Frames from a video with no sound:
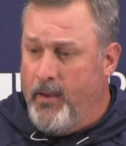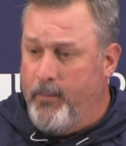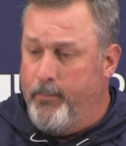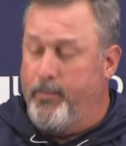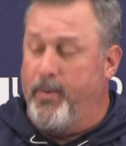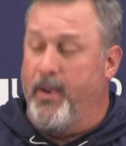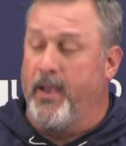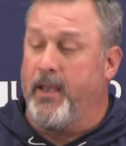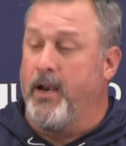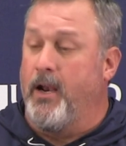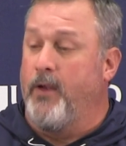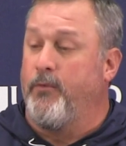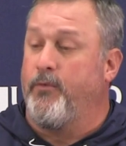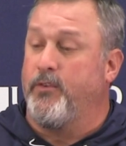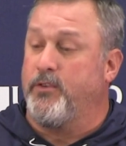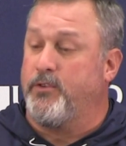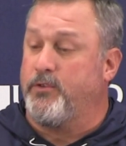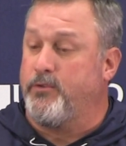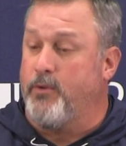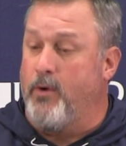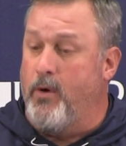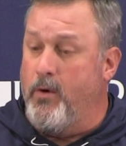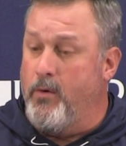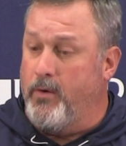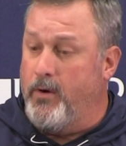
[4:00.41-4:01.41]
big enough and
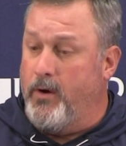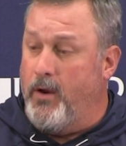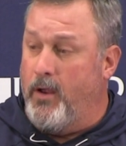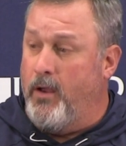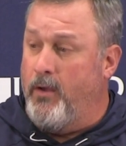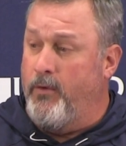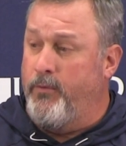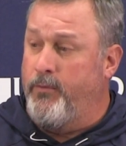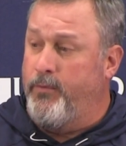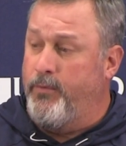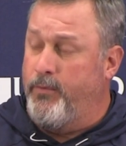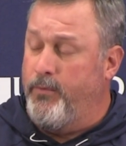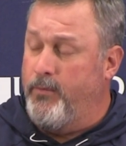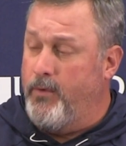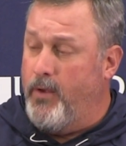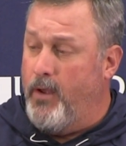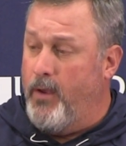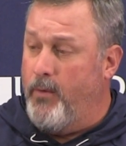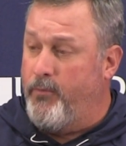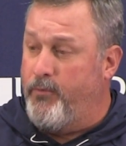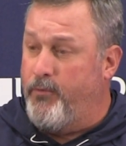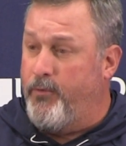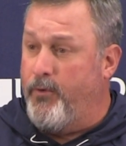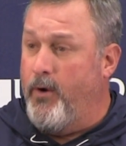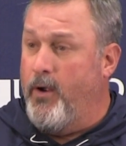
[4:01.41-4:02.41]
strong enough
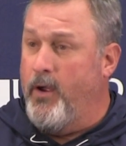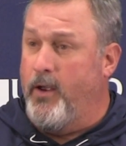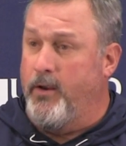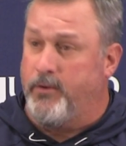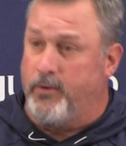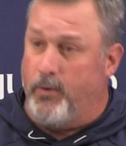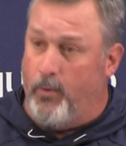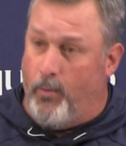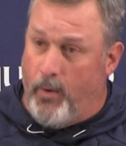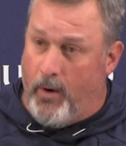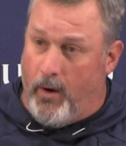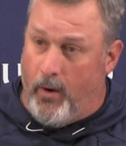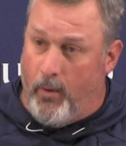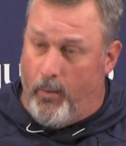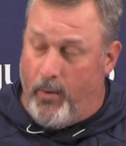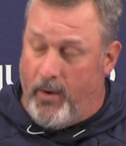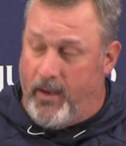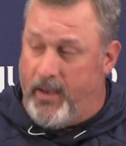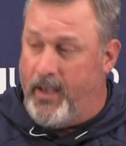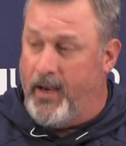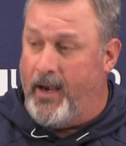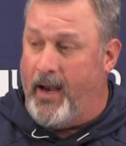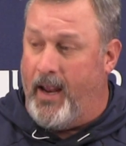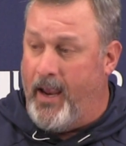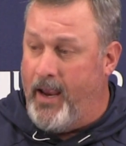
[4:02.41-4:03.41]
up front to where we
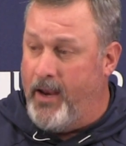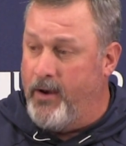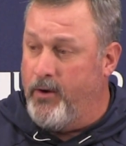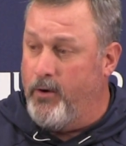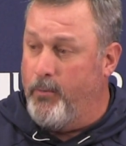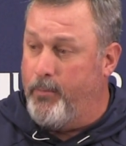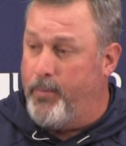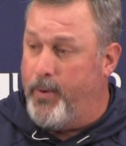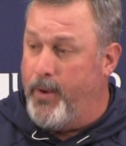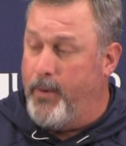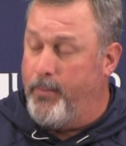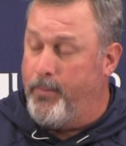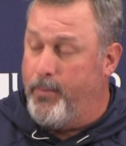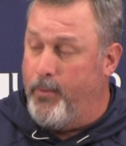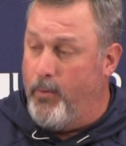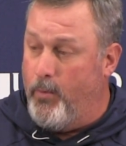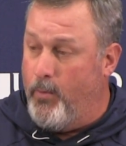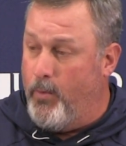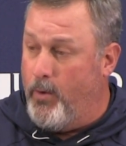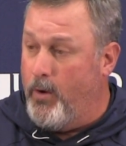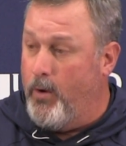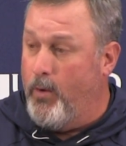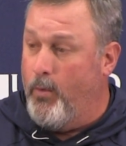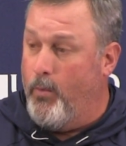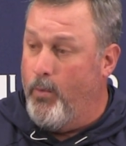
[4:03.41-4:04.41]
can handle people
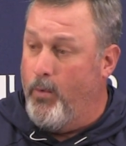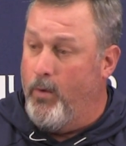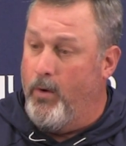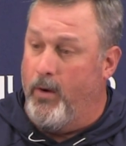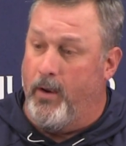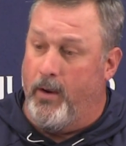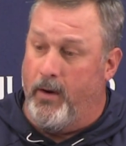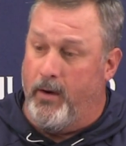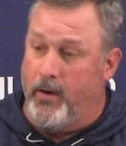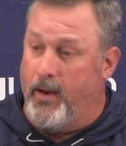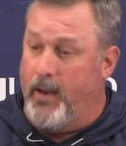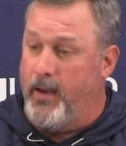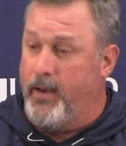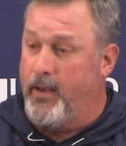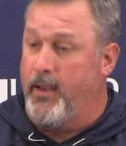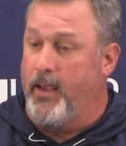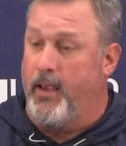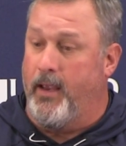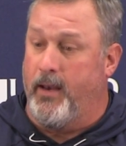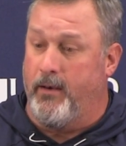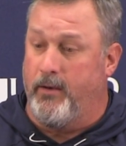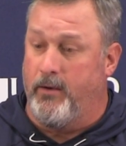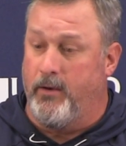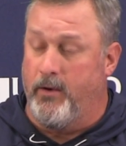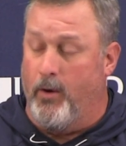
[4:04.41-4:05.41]
one-on-one
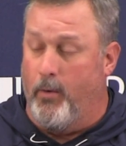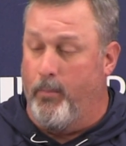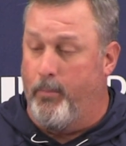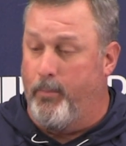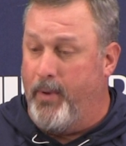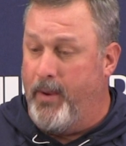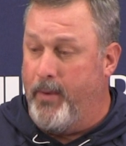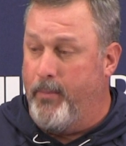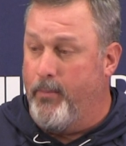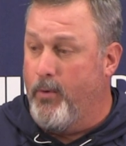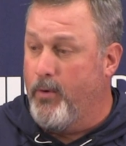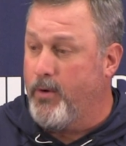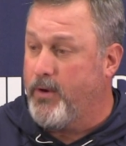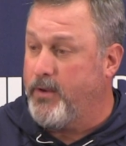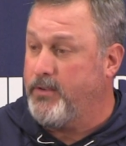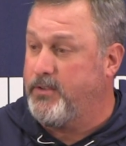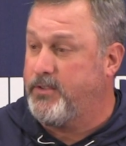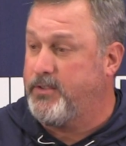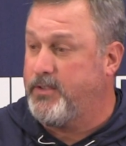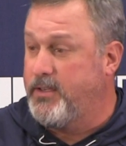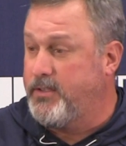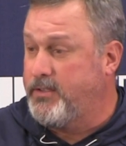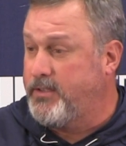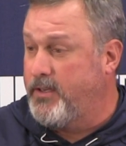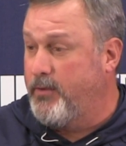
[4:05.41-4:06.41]
and you know, be more
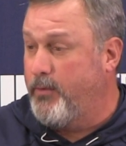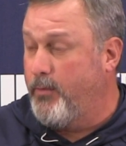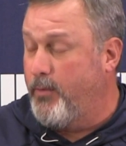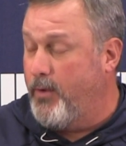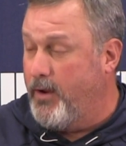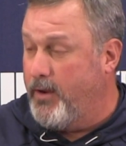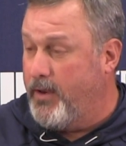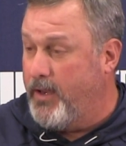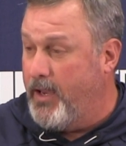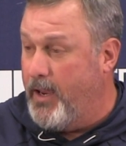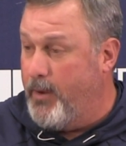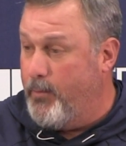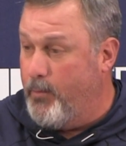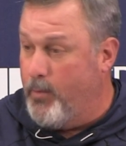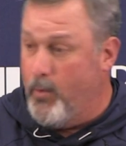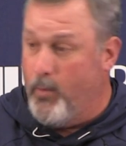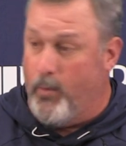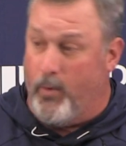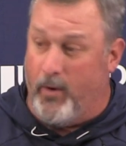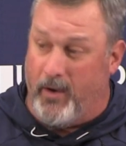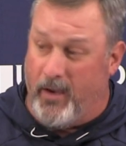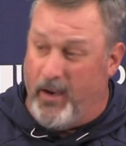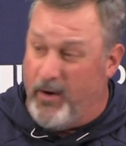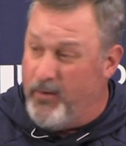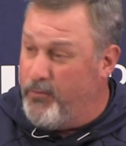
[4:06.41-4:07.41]
consistent in the run game where
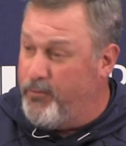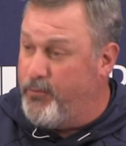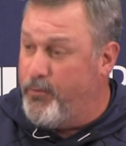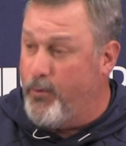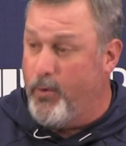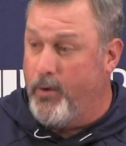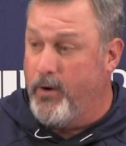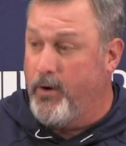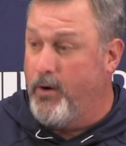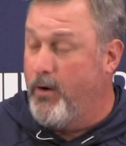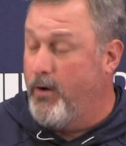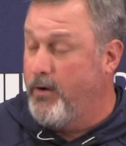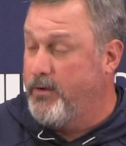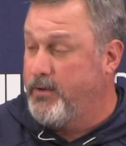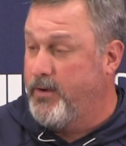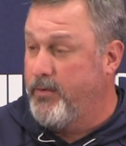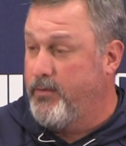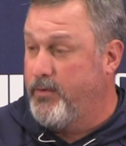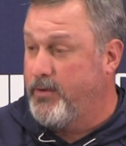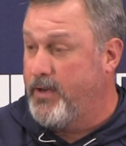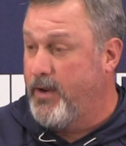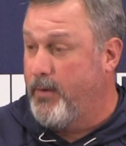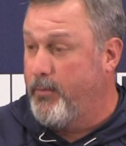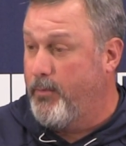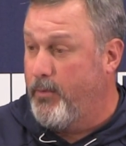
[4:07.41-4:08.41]
we're getting 4 yards
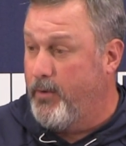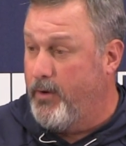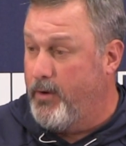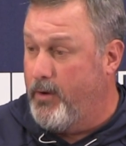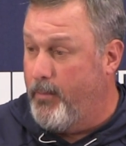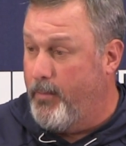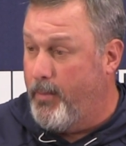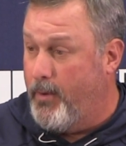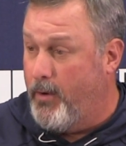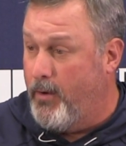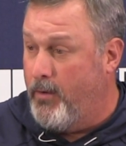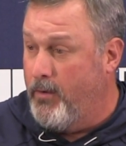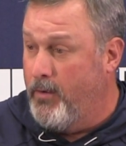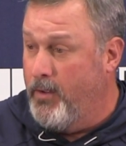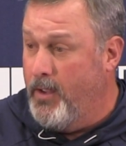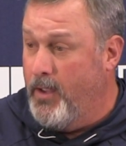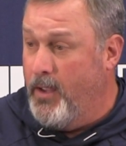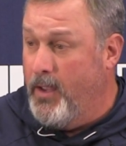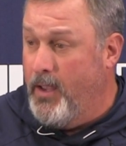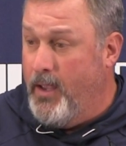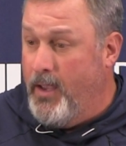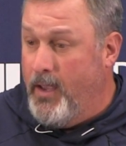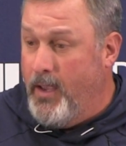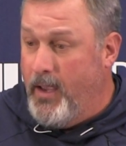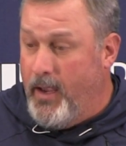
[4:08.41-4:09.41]
every time we run the ball
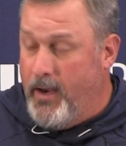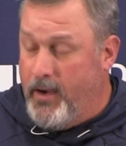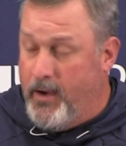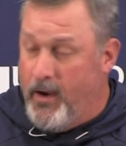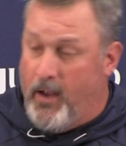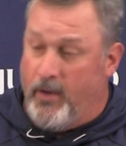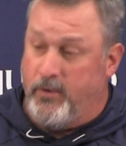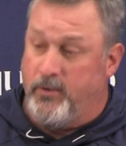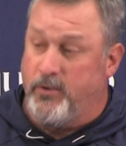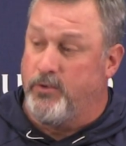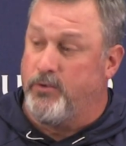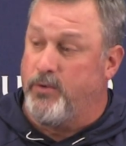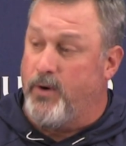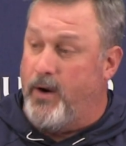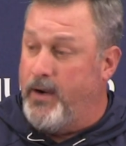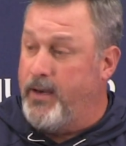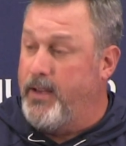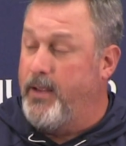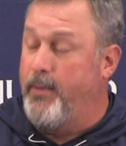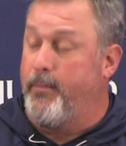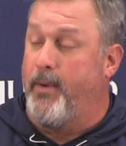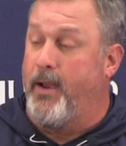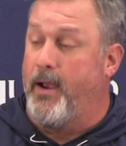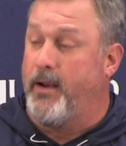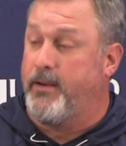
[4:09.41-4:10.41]
and not just trying to
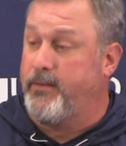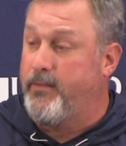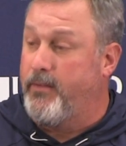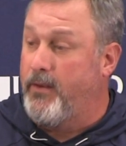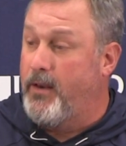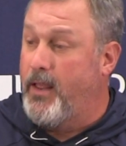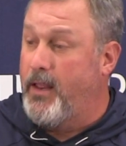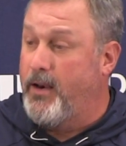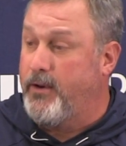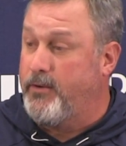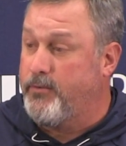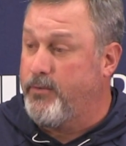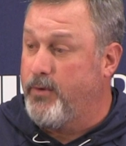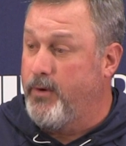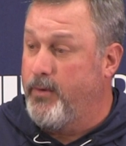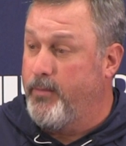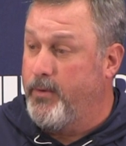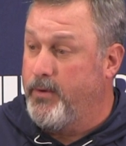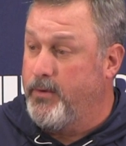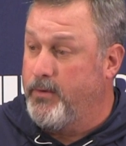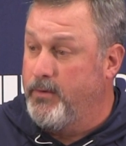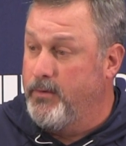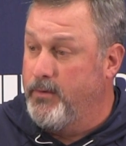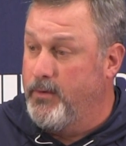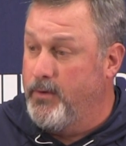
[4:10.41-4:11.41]
get back to the line of
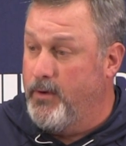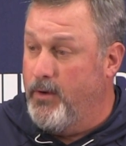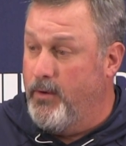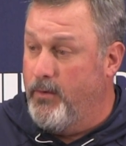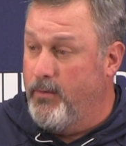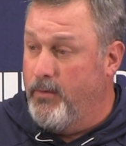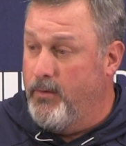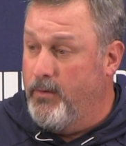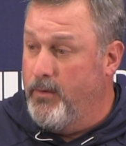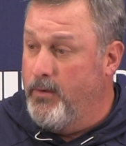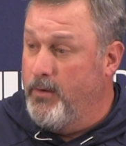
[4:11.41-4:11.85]
scrimmage, you know.